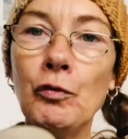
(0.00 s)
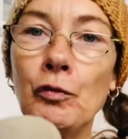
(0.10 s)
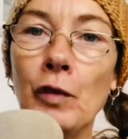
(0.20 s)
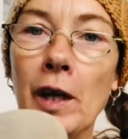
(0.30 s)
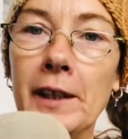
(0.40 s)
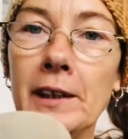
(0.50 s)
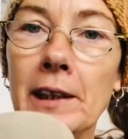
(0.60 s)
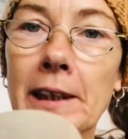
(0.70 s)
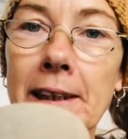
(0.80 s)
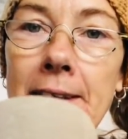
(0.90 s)

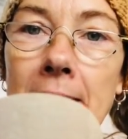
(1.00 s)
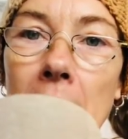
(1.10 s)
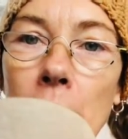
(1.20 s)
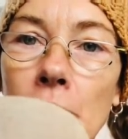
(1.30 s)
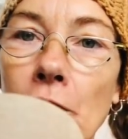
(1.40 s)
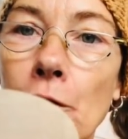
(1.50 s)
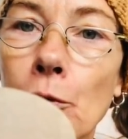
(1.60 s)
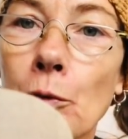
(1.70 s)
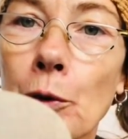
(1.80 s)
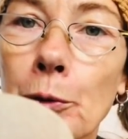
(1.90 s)
Finally, down to the
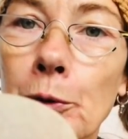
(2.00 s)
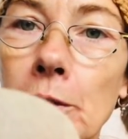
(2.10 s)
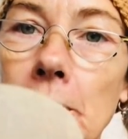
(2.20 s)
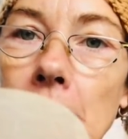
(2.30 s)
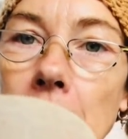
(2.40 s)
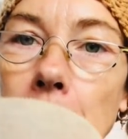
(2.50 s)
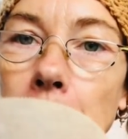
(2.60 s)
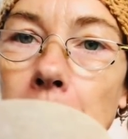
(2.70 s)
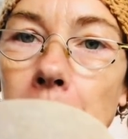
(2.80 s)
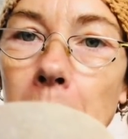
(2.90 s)
root,
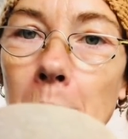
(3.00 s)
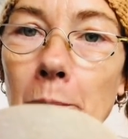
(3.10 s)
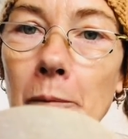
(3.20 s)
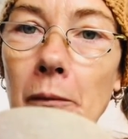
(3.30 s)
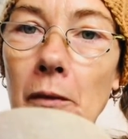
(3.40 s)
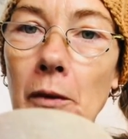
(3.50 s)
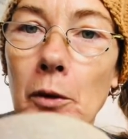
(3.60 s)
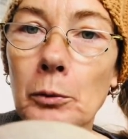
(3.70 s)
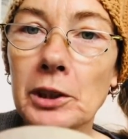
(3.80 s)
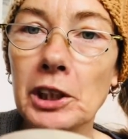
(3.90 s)

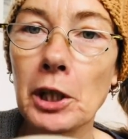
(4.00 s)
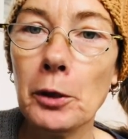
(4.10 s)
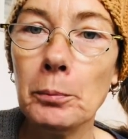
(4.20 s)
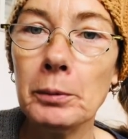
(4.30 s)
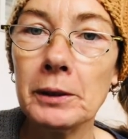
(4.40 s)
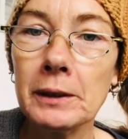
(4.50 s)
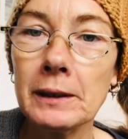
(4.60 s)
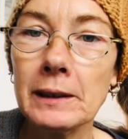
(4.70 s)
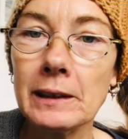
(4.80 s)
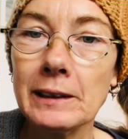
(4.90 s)
which it
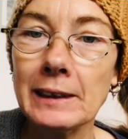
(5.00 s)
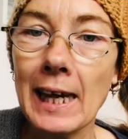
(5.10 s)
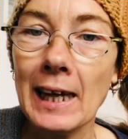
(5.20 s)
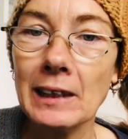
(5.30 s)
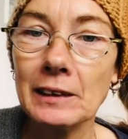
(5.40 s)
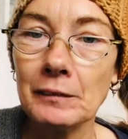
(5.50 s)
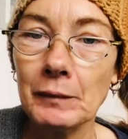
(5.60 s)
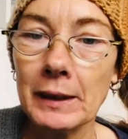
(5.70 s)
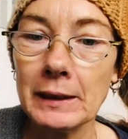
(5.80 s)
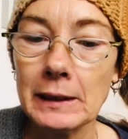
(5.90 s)
opens and
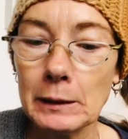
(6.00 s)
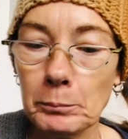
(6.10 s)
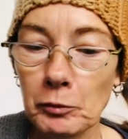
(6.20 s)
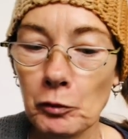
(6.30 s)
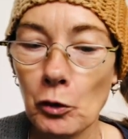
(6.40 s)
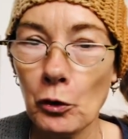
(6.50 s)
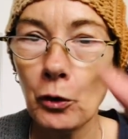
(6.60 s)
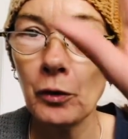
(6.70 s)
activates before